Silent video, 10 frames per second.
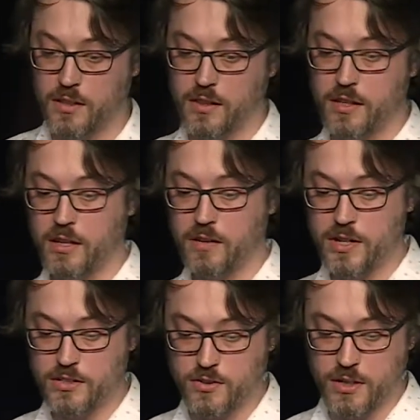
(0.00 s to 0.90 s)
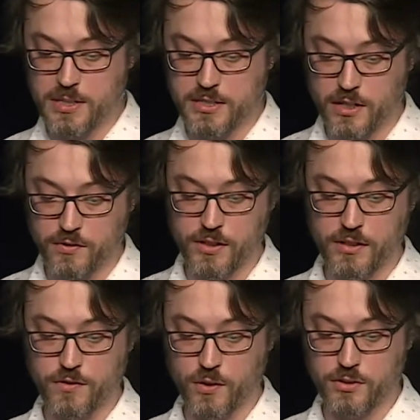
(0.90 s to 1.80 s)
The event stream itself can
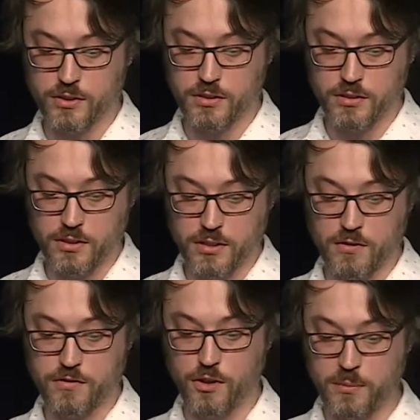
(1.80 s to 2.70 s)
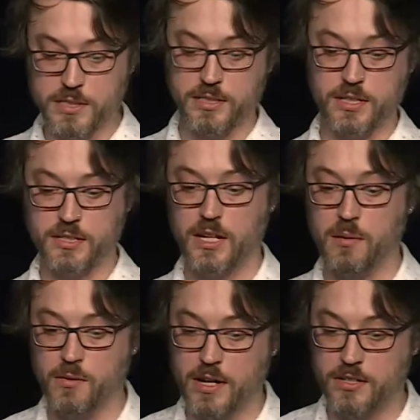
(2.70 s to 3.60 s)
enforce conformance to the
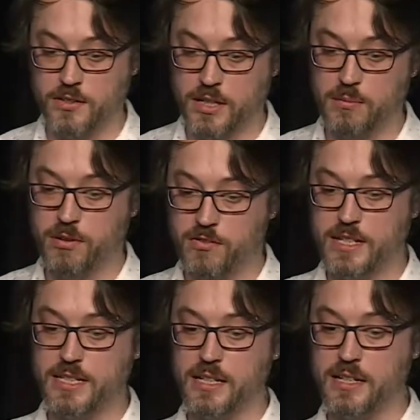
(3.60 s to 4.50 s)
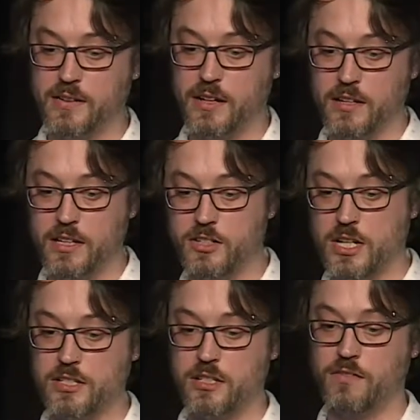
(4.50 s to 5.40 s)
schema registry, preventing
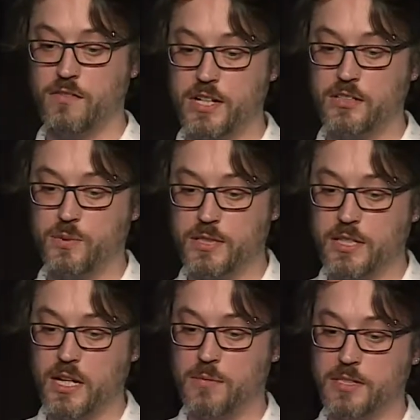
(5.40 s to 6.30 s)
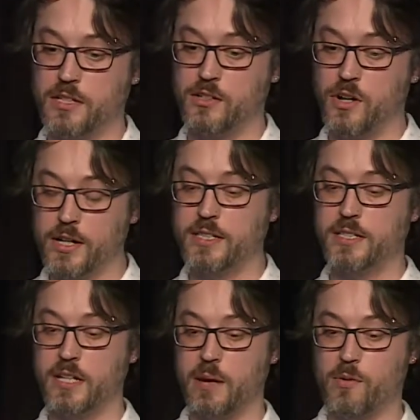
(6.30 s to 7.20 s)
ingestion of events with schemas that are not in the
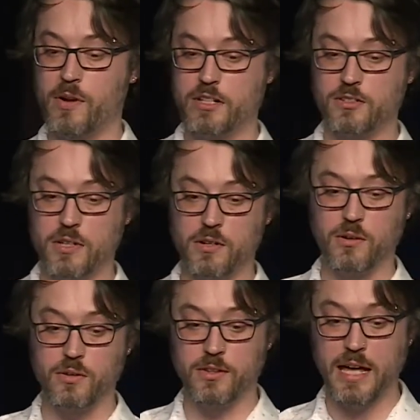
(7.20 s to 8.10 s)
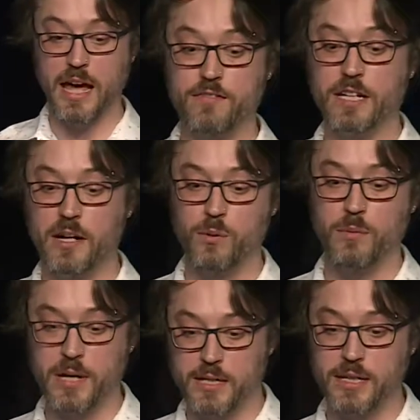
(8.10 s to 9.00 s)
schema registry or that inadequate
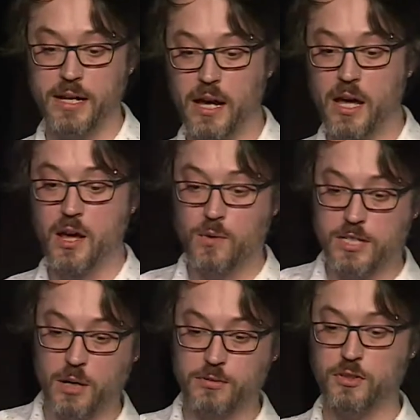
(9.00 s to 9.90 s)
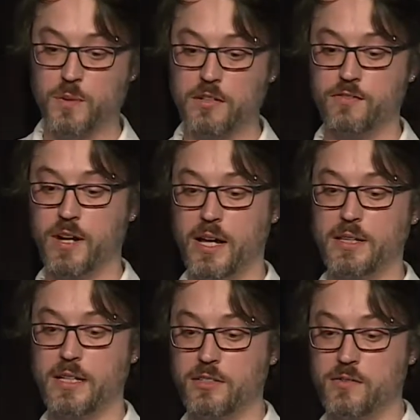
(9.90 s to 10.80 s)
metadata, which helps us when
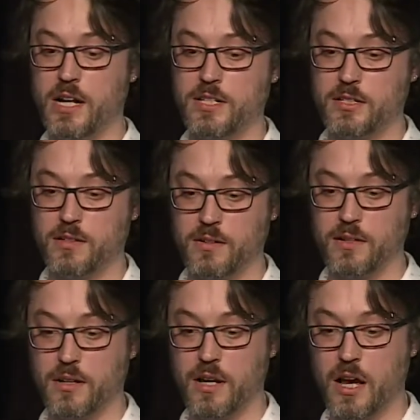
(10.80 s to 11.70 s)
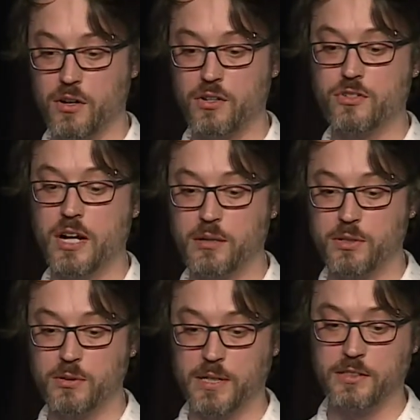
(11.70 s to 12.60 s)
defining the integration contract
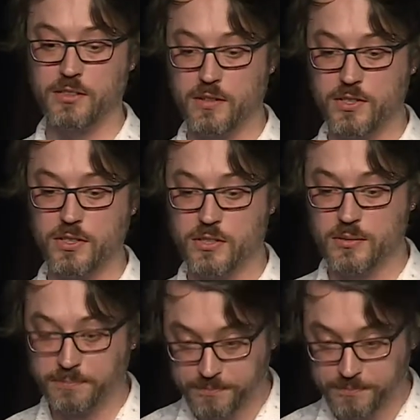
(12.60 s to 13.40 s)
between services.